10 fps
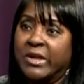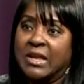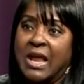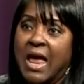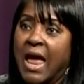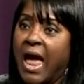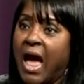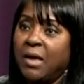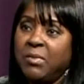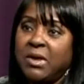And
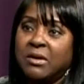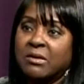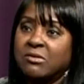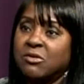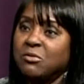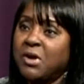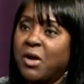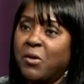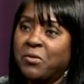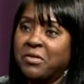I mean, because
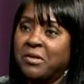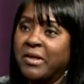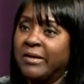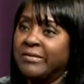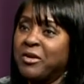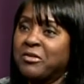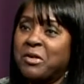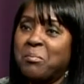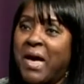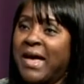there's
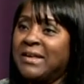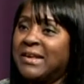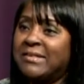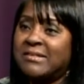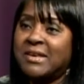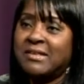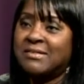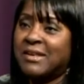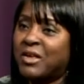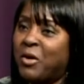a mindlessness
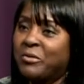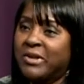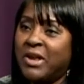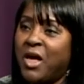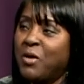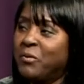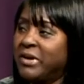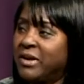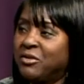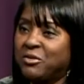that goes along with
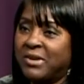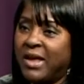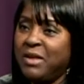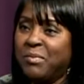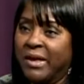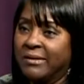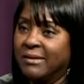entertainment,